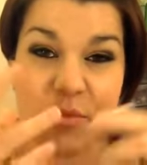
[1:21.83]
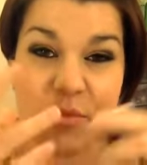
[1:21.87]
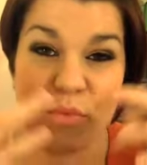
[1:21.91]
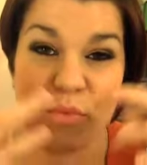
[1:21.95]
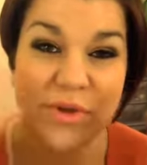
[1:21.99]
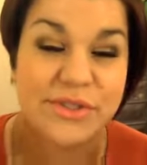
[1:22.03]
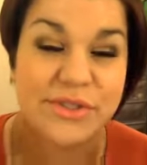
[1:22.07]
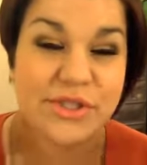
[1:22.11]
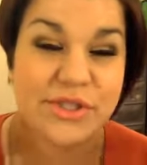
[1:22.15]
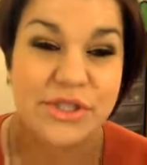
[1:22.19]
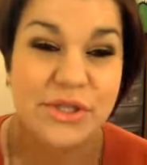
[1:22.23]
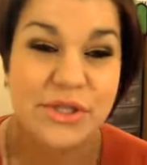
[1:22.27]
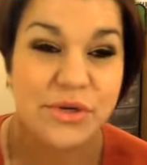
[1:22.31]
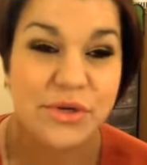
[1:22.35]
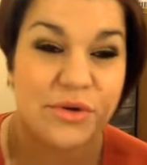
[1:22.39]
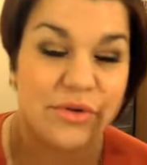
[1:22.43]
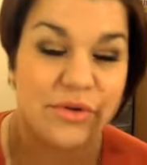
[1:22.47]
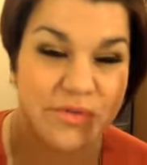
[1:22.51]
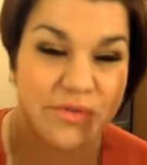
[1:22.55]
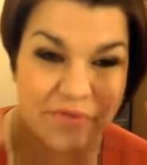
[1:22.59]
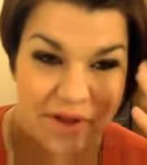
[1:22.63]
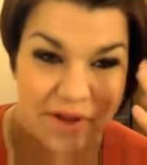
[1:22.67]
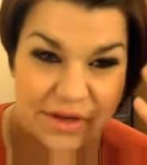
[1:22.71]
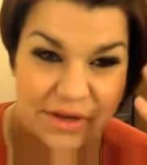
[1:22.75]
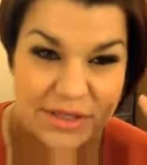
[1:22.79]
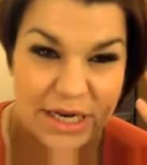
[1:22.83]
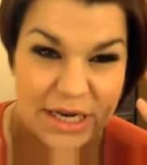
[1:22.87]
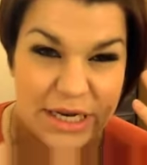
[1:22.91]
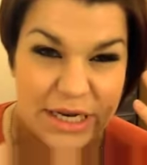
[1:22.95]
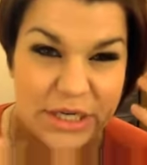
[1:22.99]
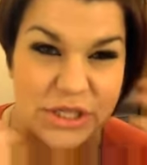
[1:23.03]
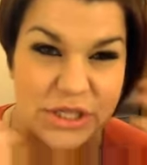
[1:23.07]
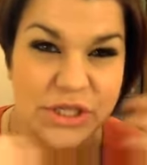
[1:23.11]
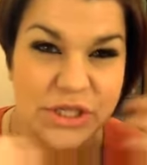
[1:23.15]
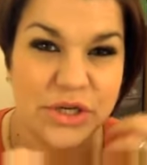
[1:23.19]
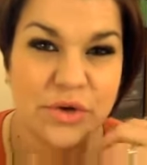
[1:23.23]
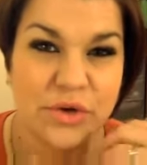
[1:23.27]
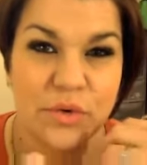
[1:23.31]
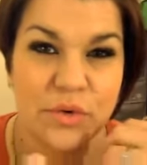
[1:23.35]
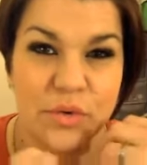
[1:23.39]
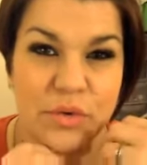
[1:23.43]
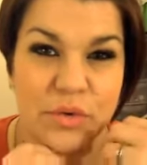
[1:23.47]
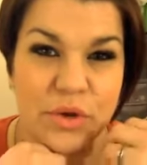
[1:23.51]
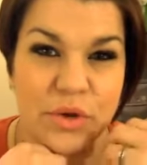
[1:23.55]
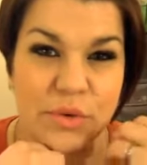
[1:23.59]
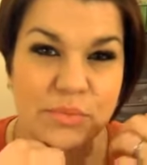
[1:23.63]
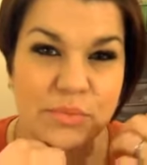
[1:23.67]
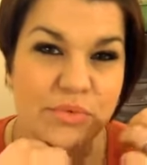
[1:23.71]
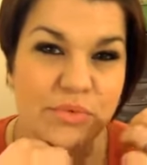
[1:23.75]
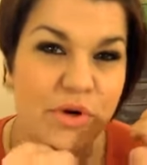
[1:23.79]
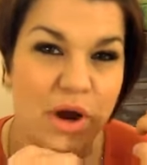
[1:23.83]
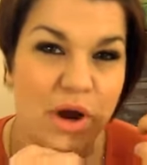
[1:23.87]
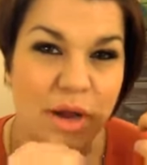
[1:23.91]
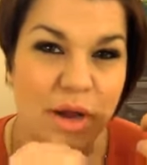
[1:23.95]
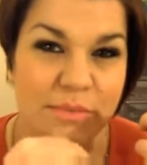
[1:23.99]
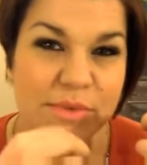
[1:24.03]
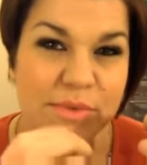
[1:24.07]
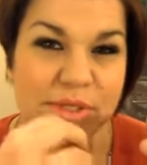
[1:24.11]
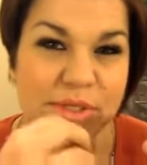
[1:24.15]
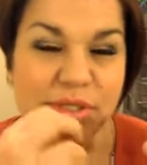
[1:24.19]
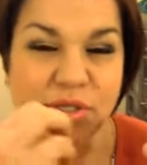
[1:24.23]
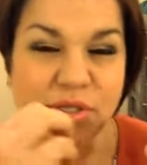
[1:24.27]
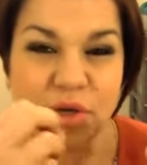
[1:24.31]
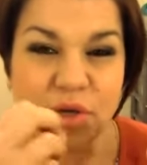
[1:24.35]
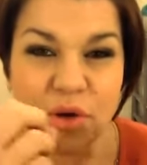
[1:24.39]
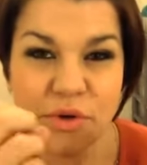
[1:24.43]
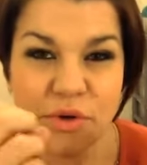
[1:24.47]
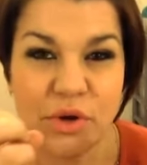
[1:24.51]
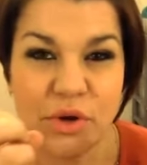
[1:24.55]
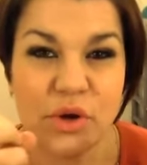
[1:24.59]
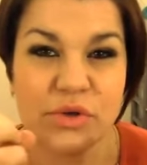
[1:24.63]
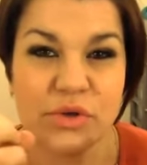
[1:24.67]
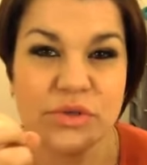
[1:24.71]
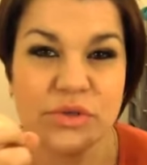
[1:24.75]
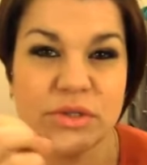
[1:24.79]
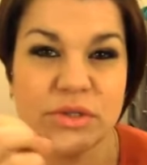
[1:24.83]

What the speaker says: Once your foundation or your primer's gone on,